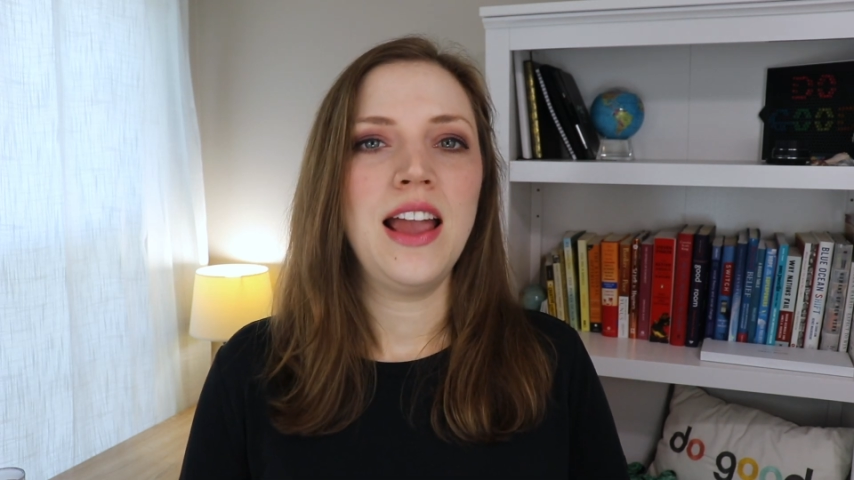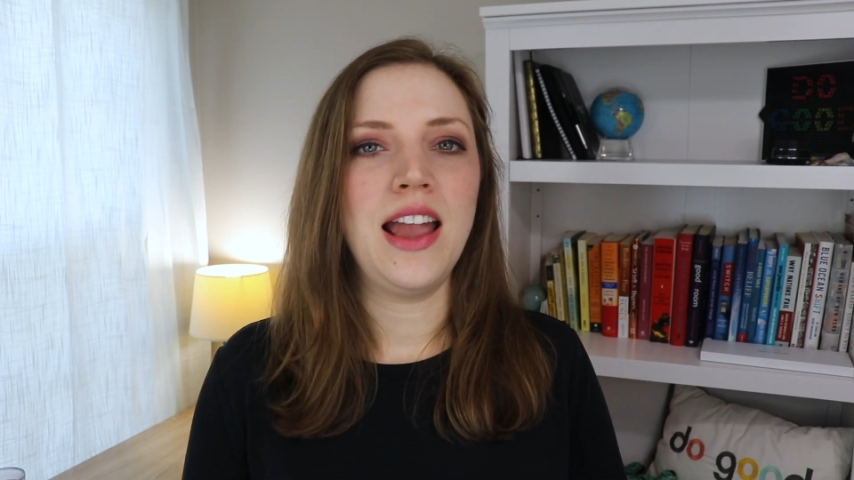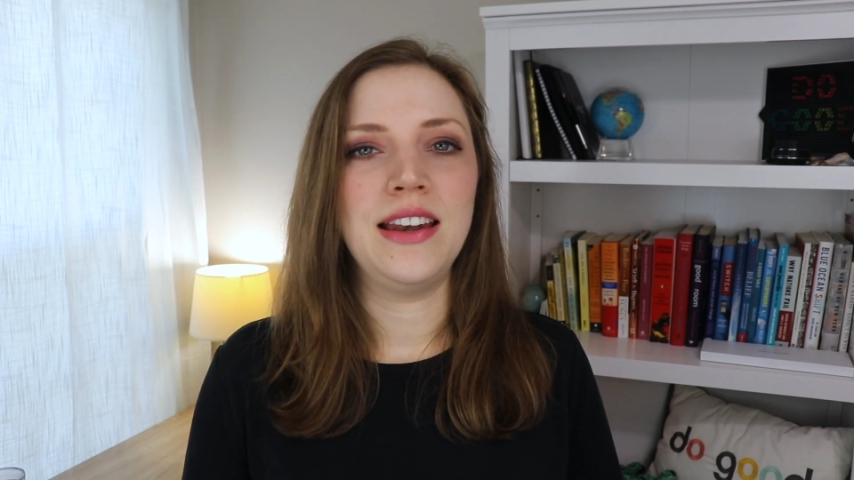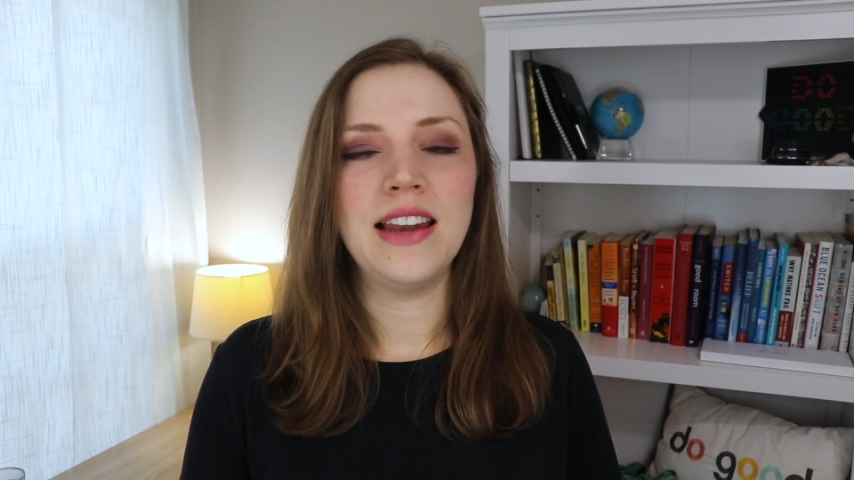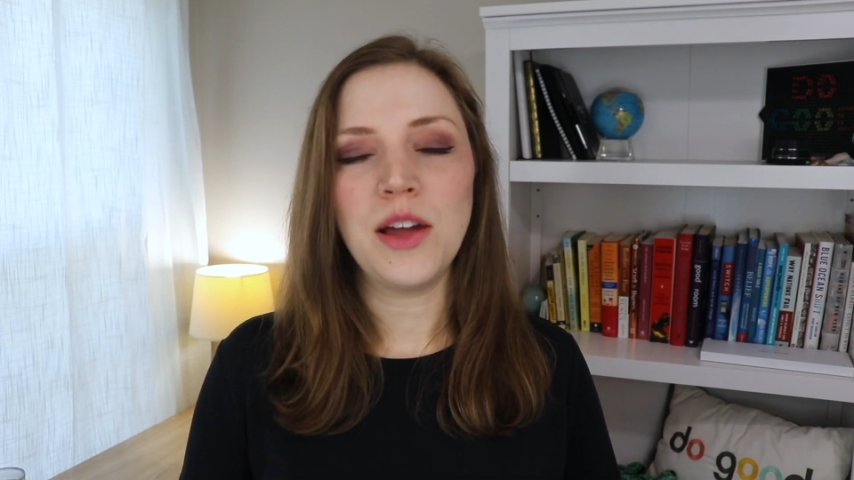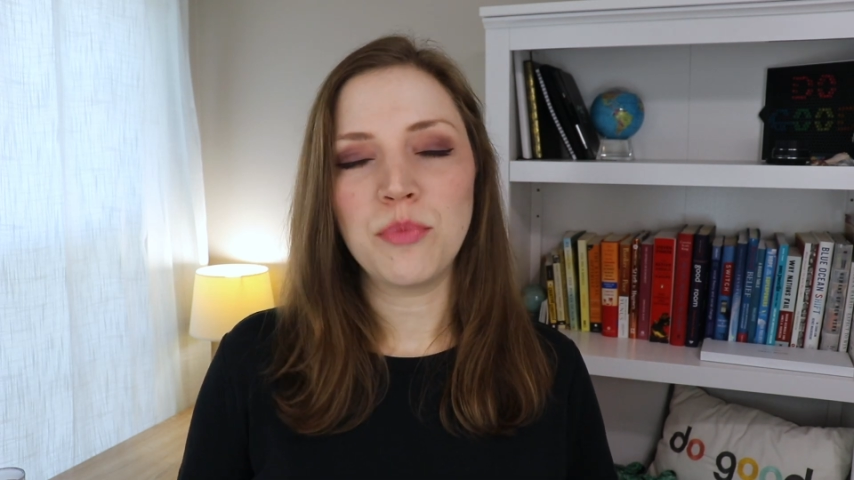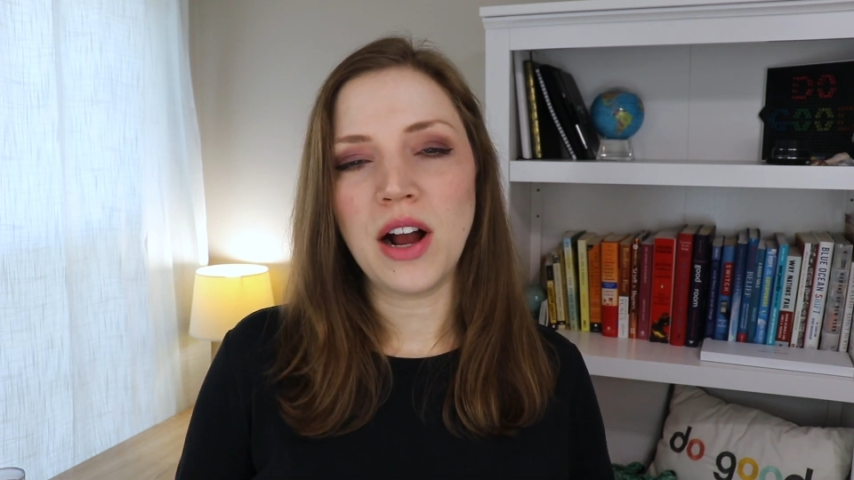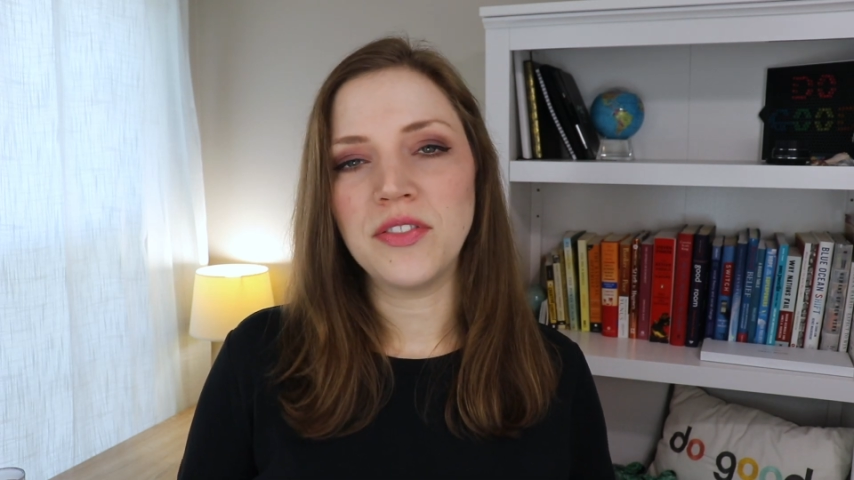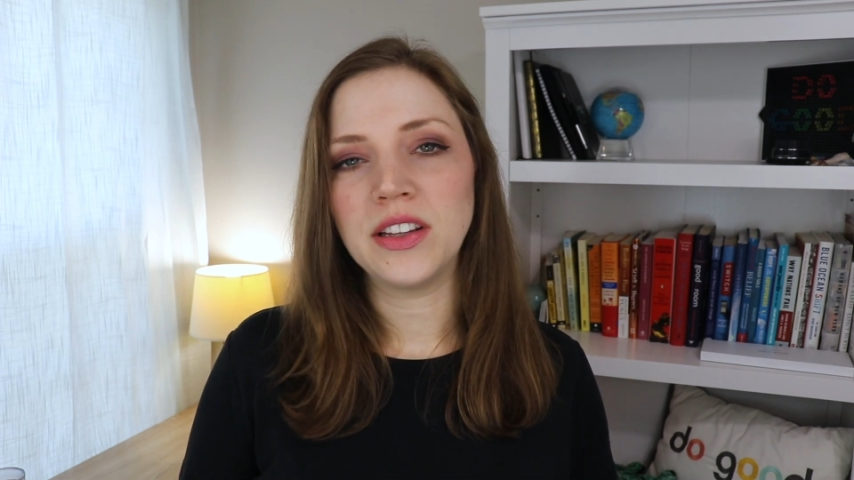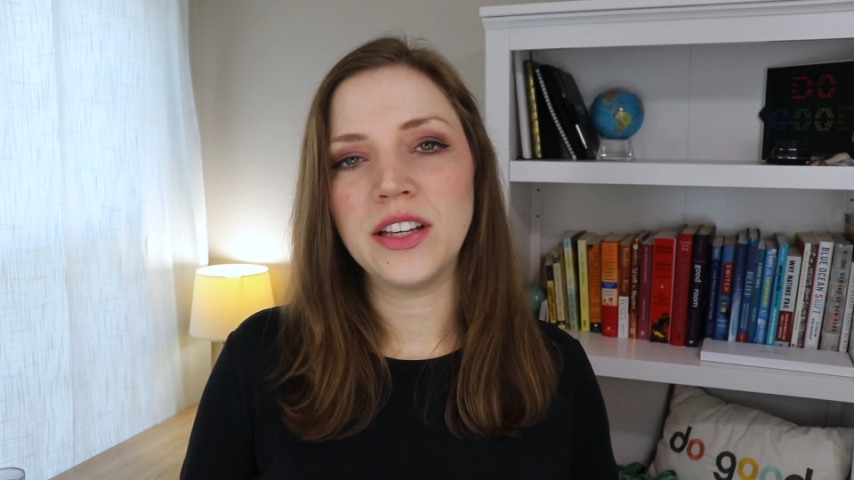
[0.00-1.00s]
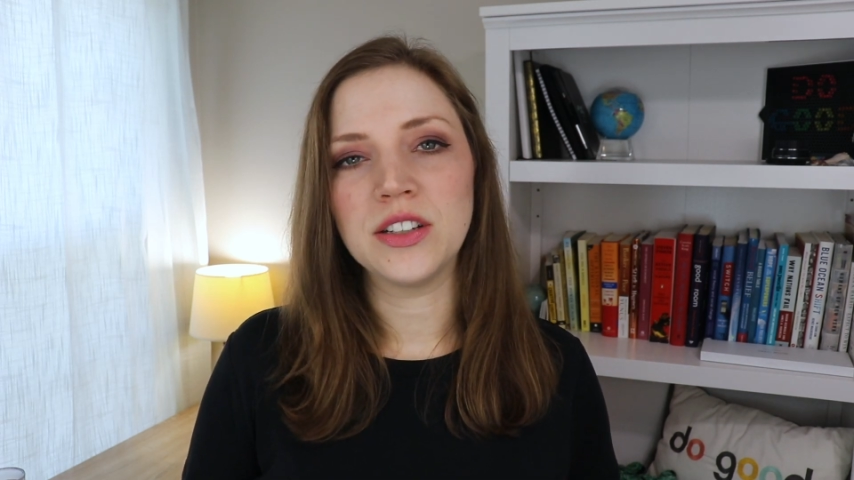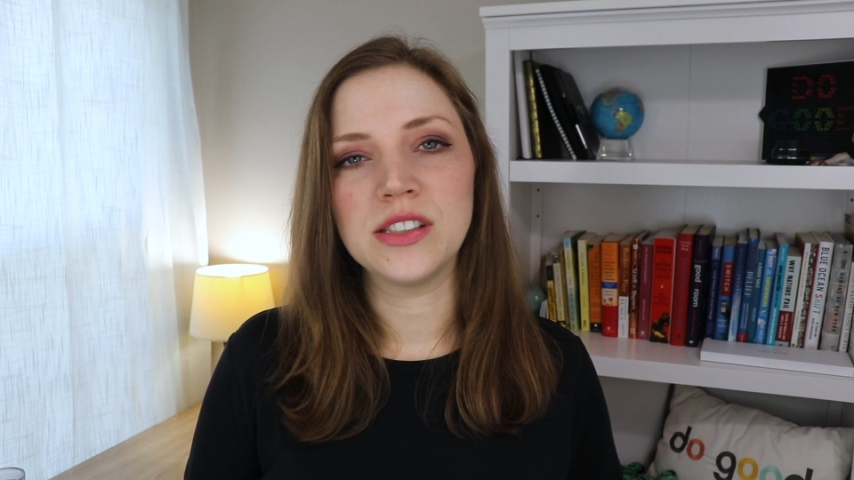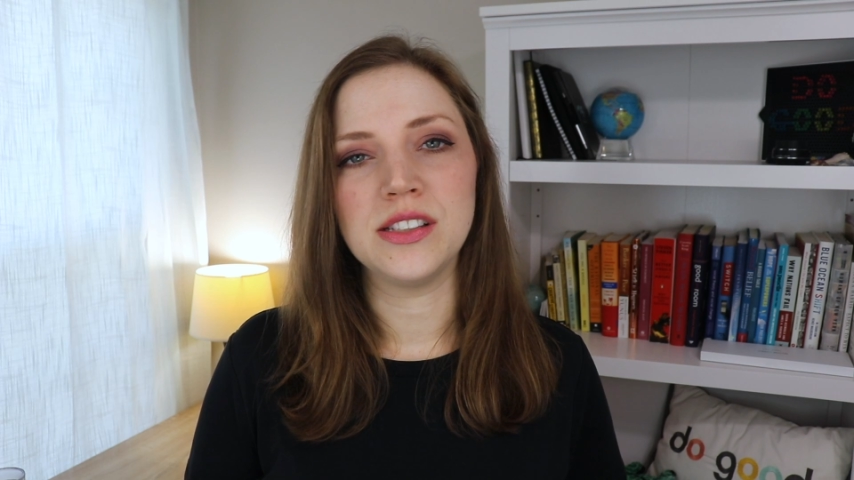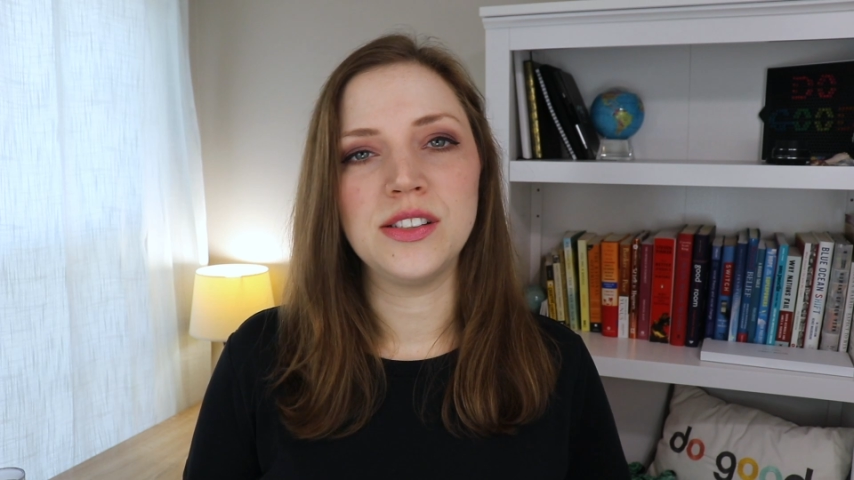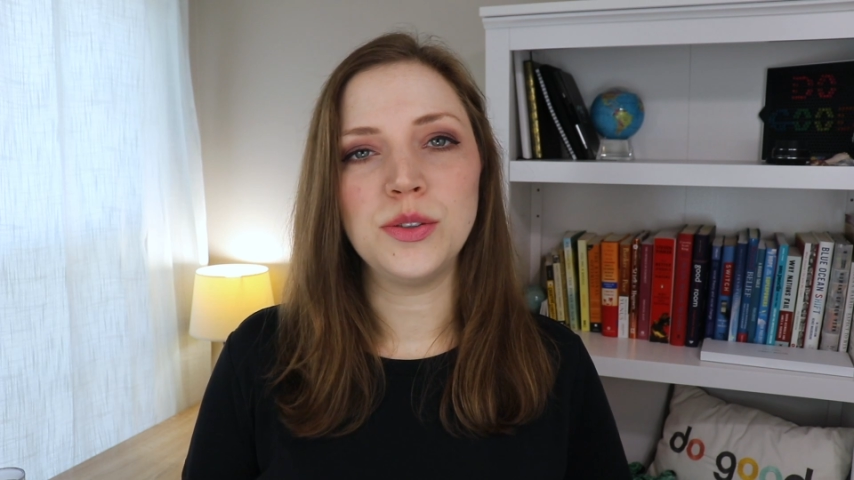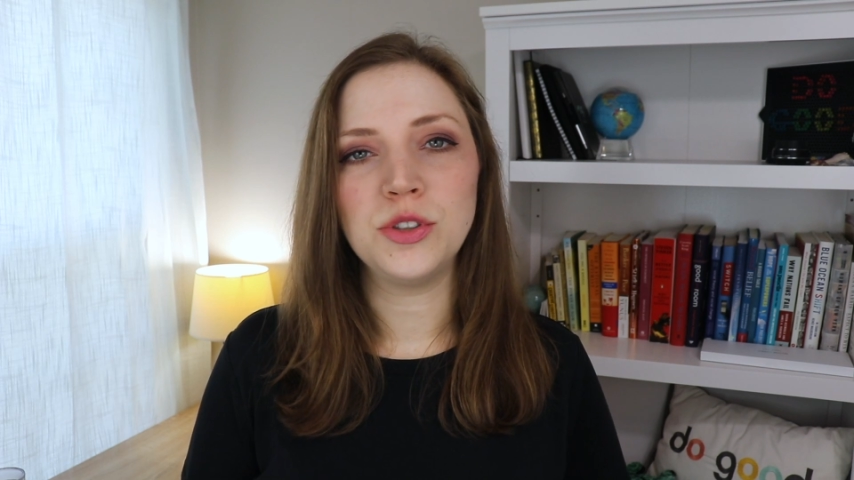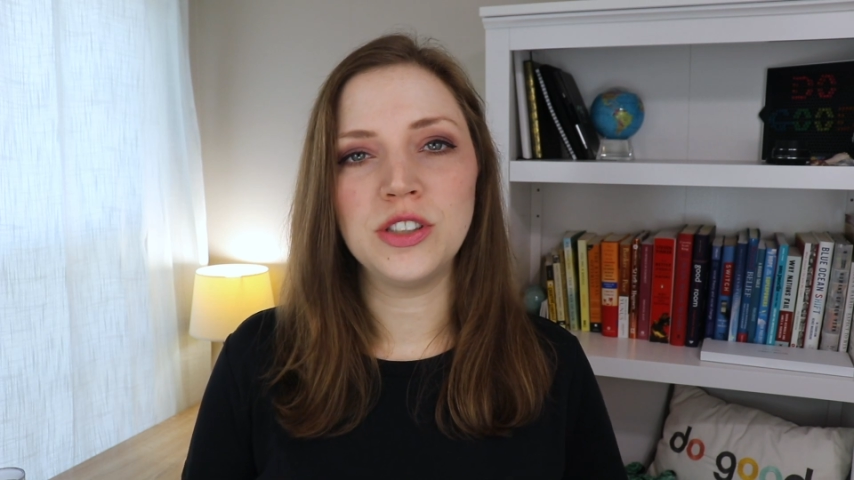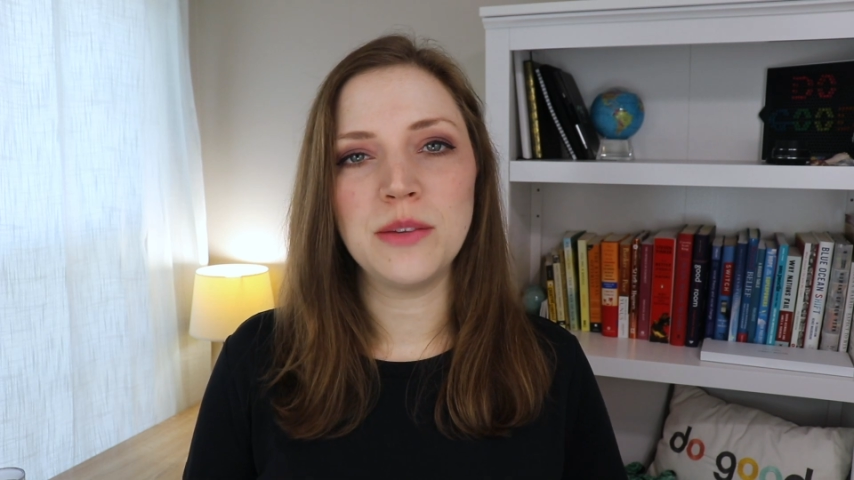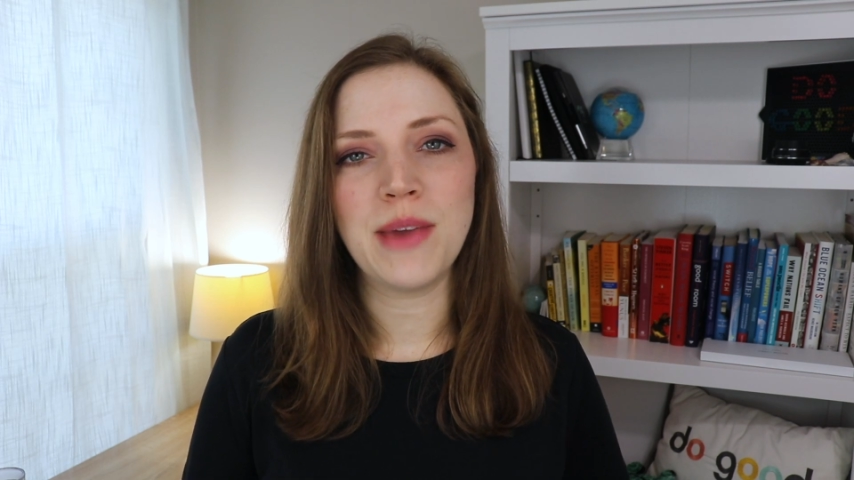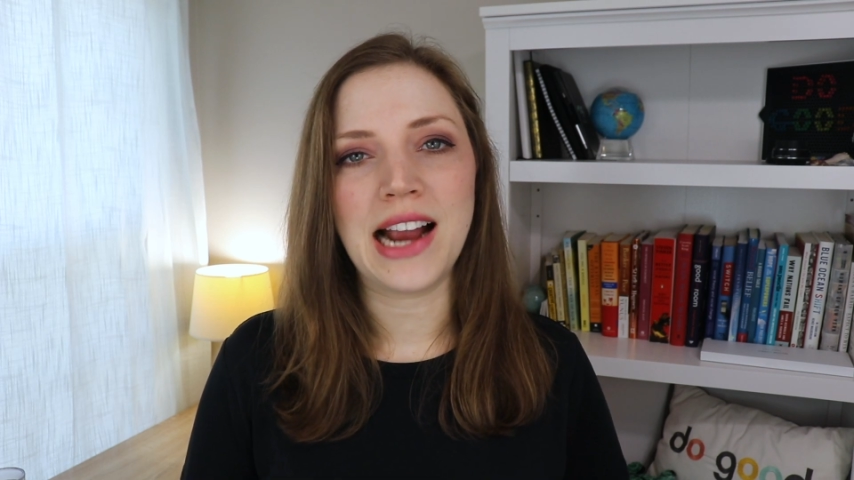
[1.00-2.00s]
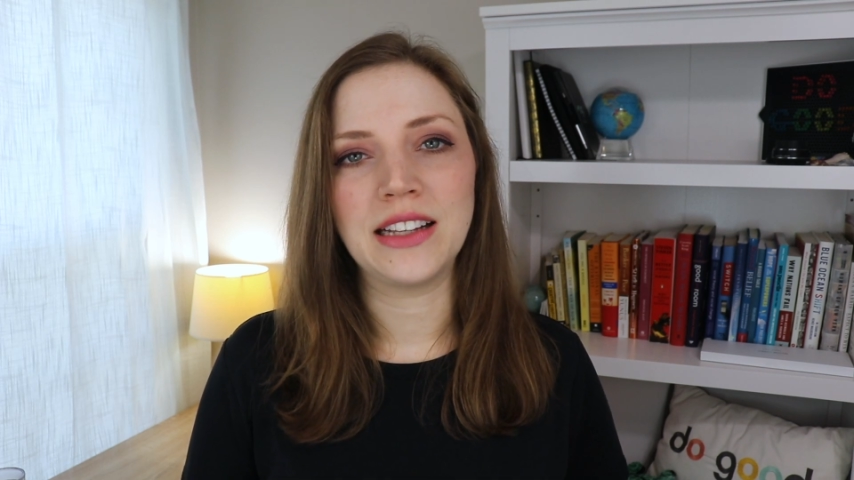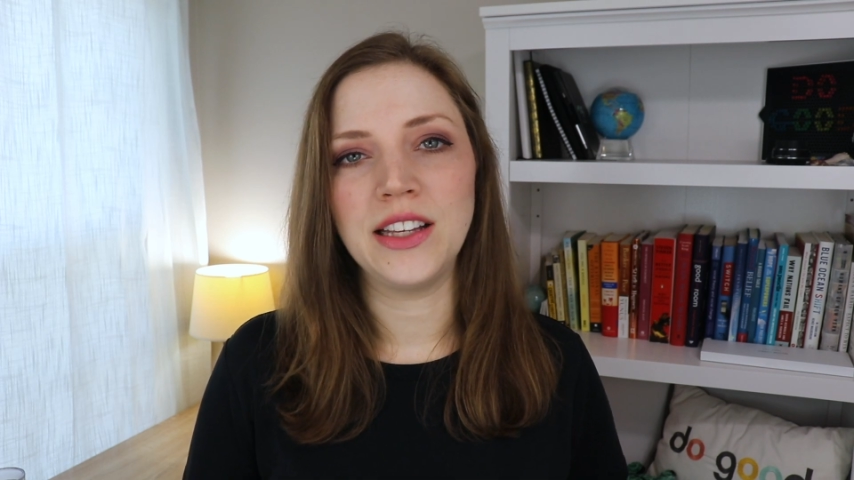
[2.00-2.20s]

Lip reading: and nonprofit leaders and social impact